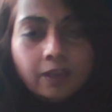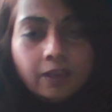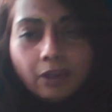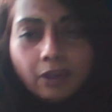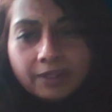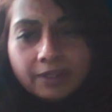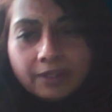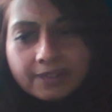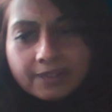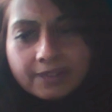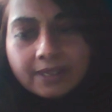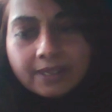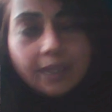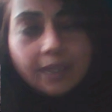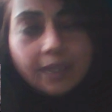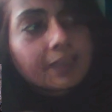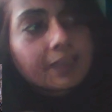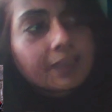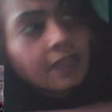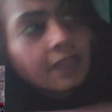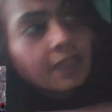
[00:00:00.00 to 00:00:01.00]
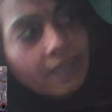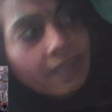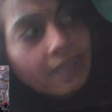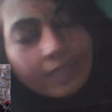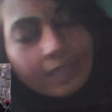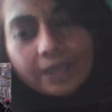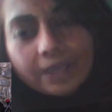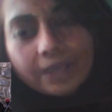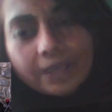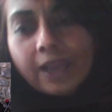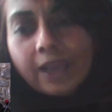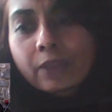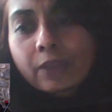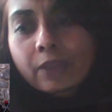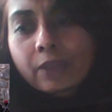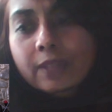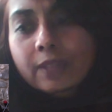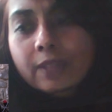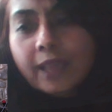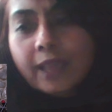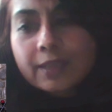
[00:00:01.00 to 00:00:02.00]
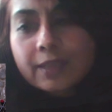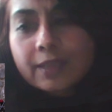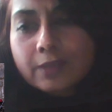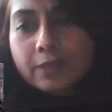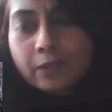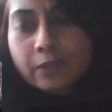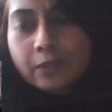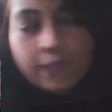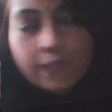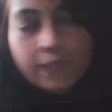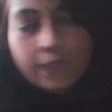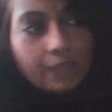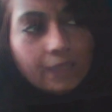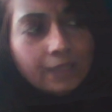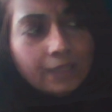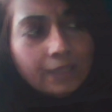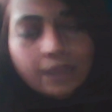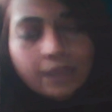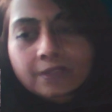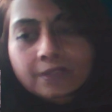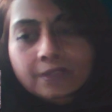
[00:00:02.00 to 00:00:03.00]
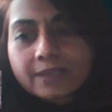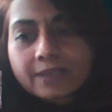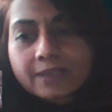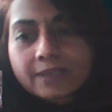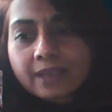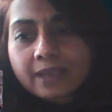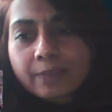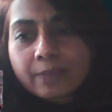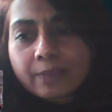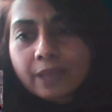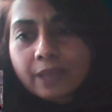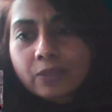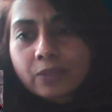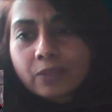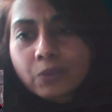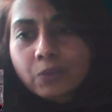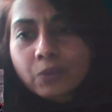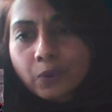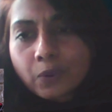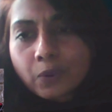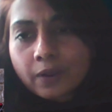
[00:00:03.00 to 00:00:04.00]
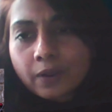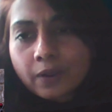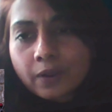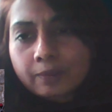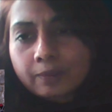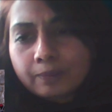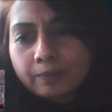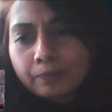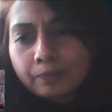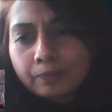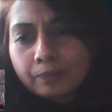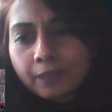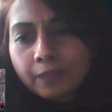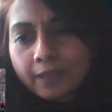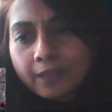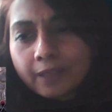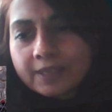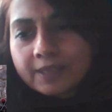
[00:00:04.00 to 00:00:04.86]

on this side, and the guy on that on the, the other side, Matthew Norton, and his